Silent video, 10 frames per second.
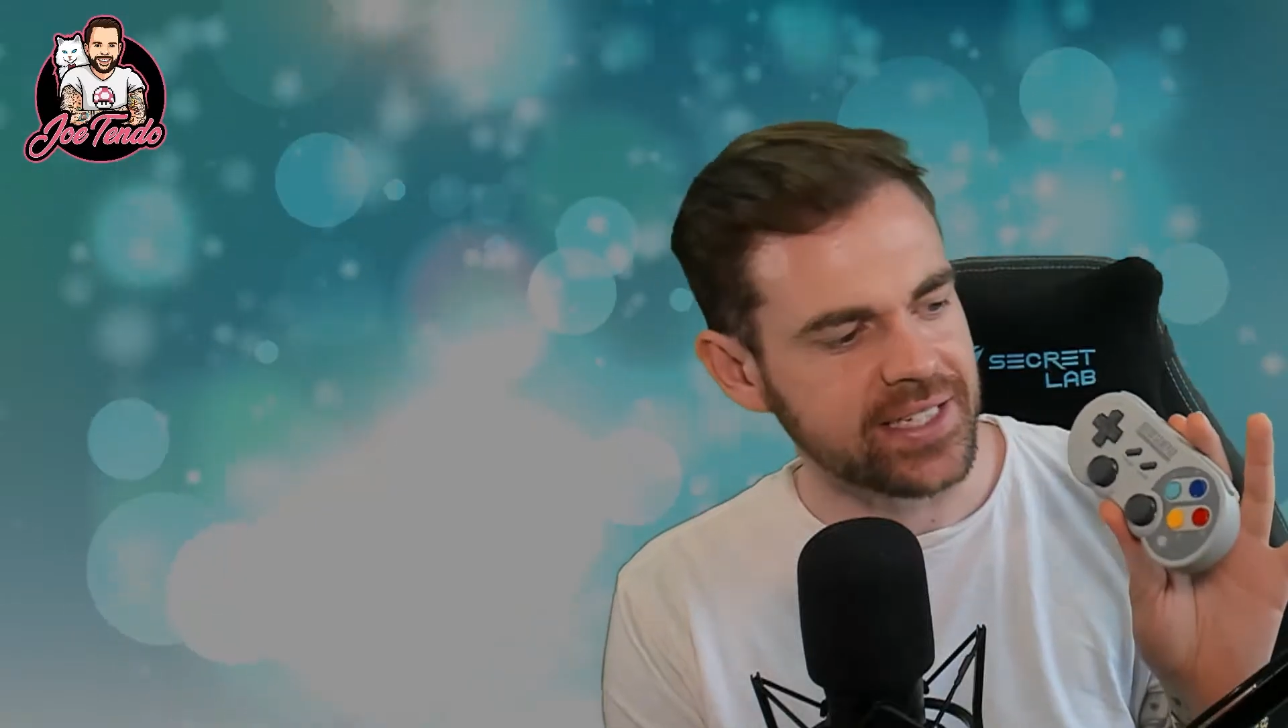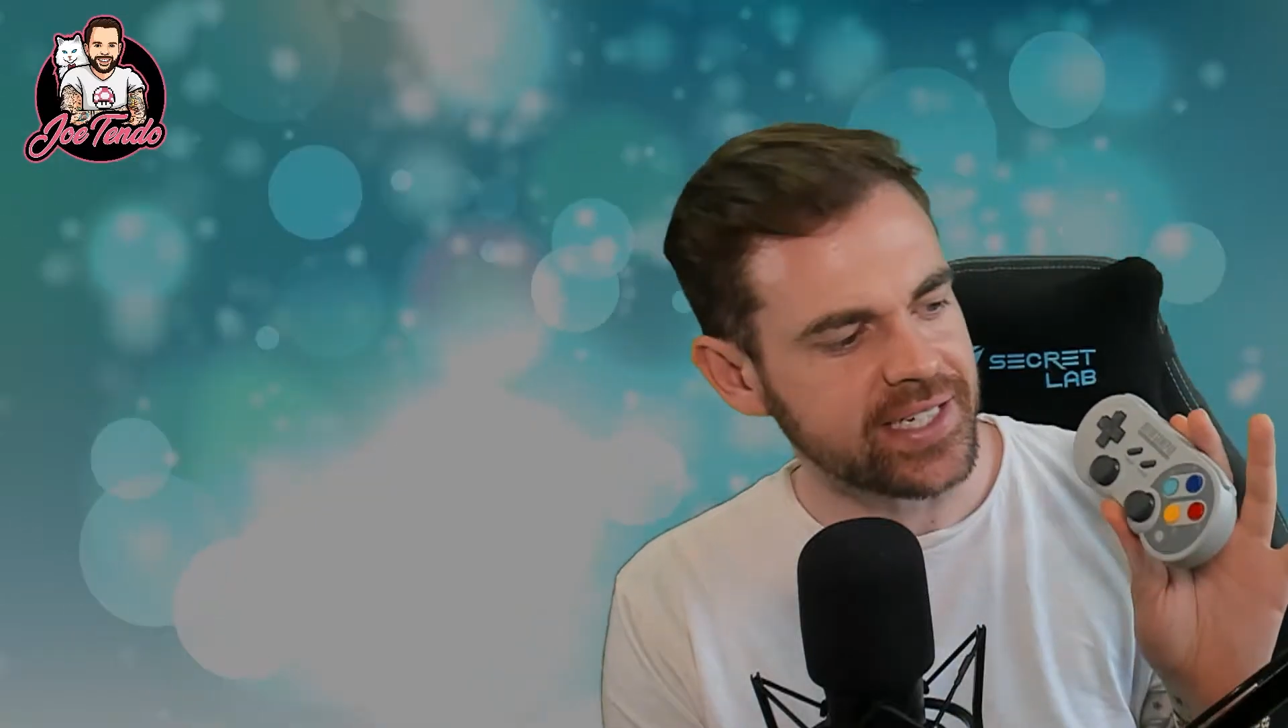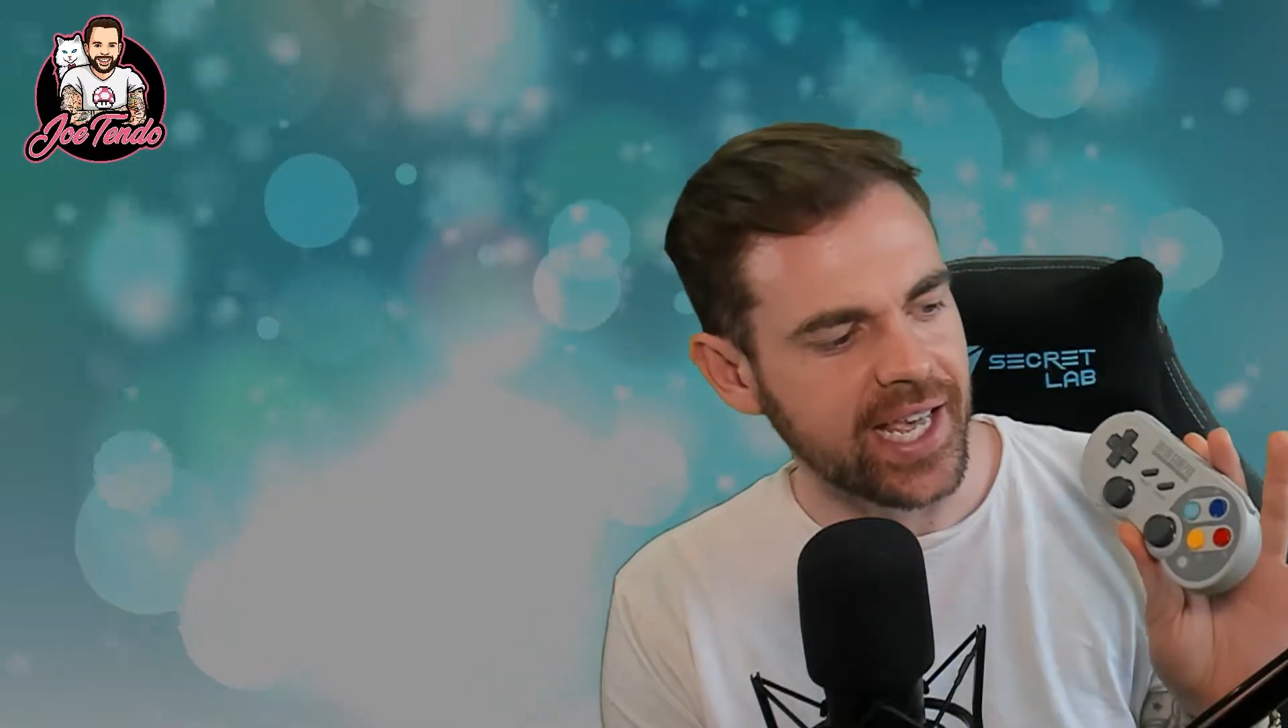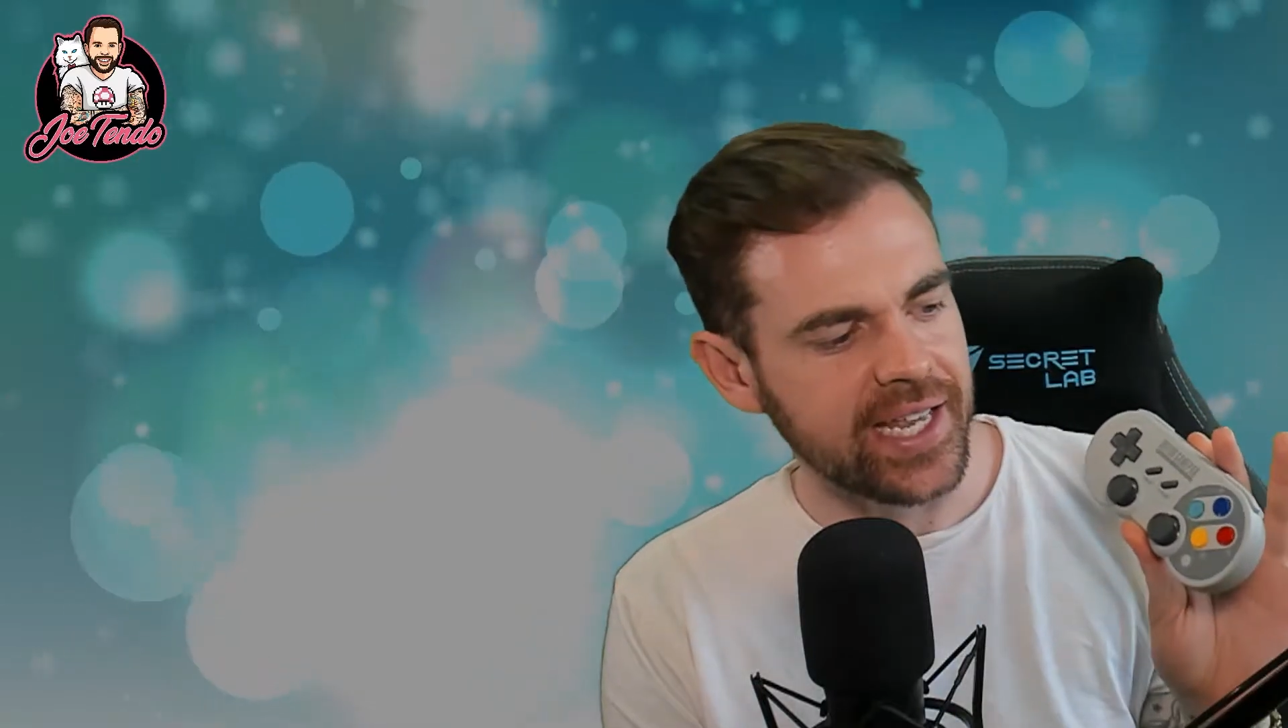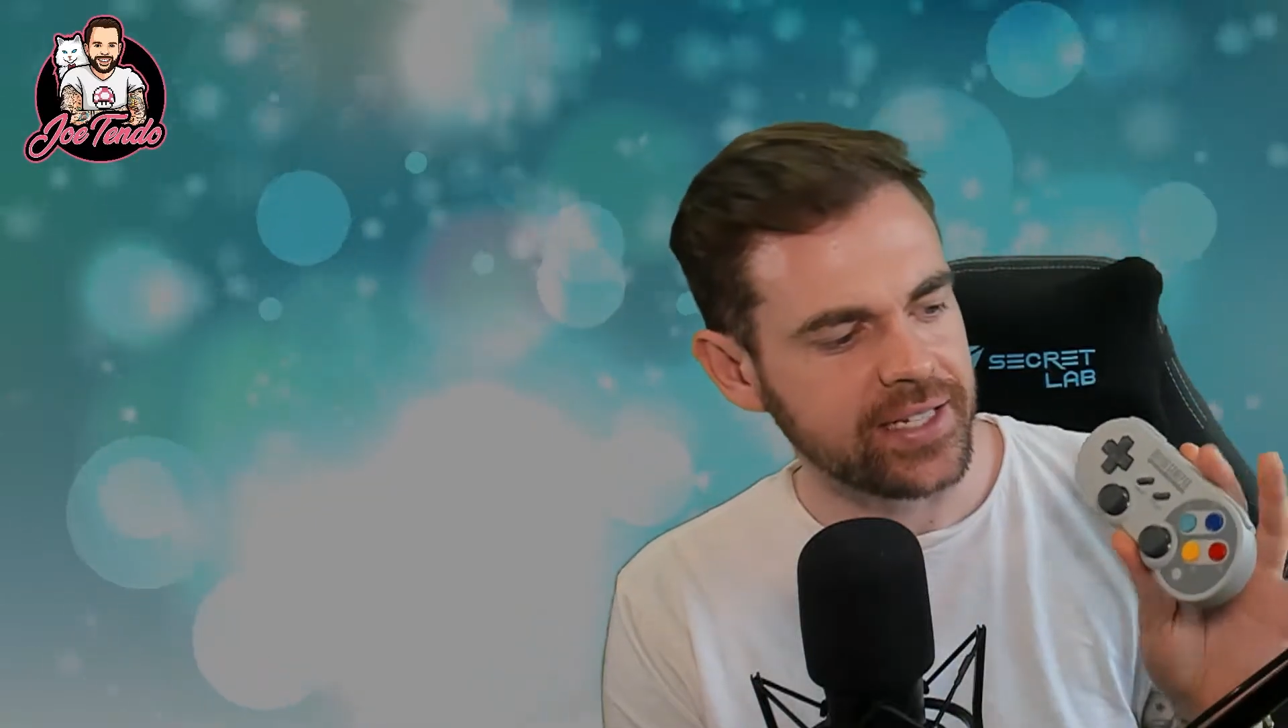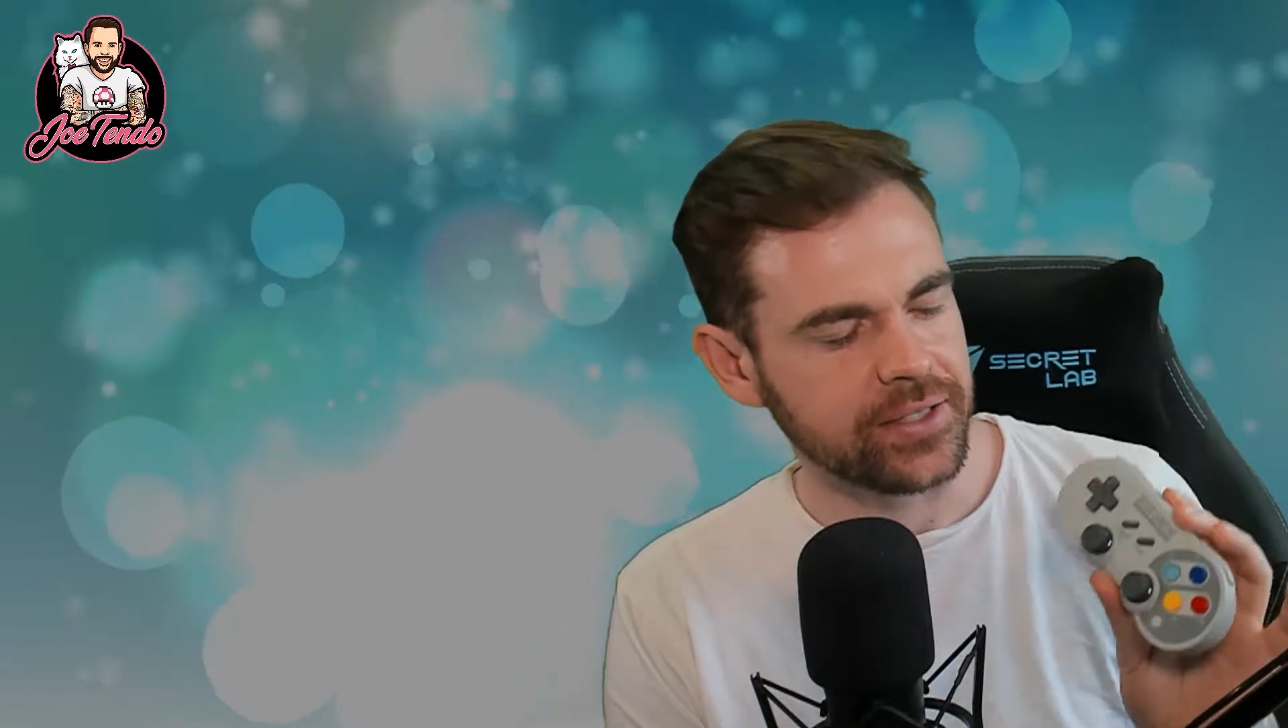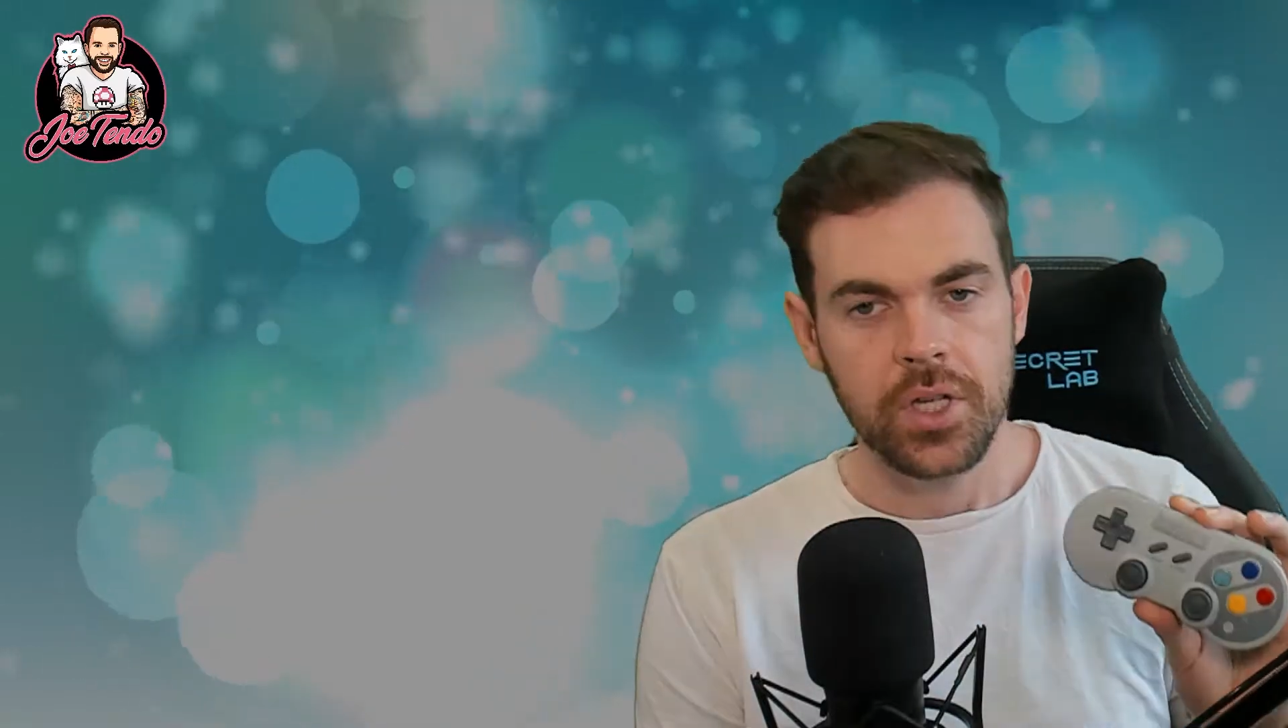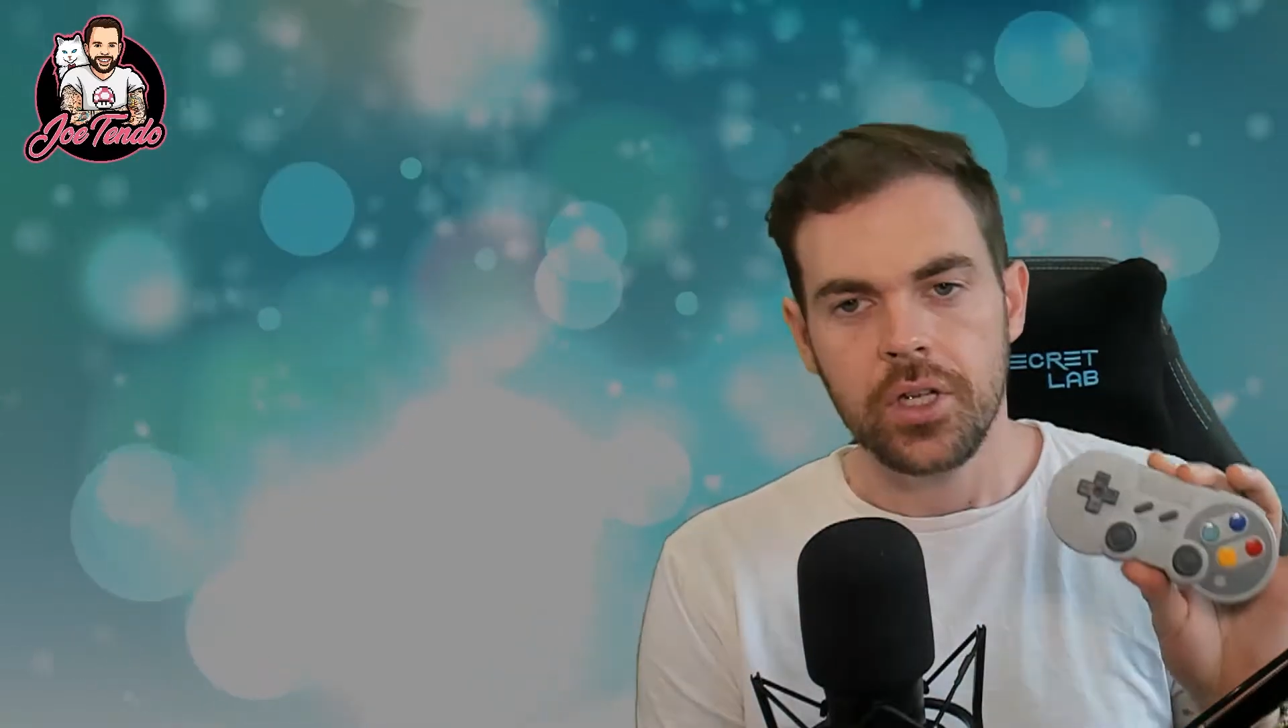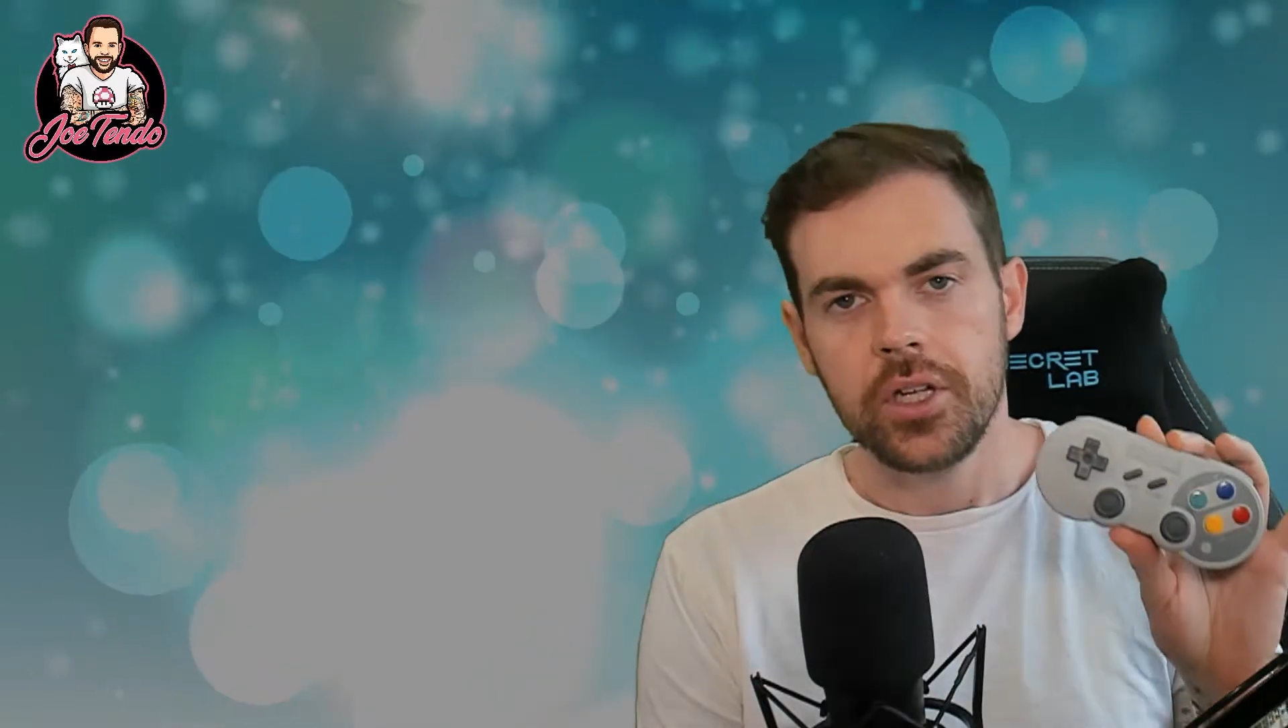in the day.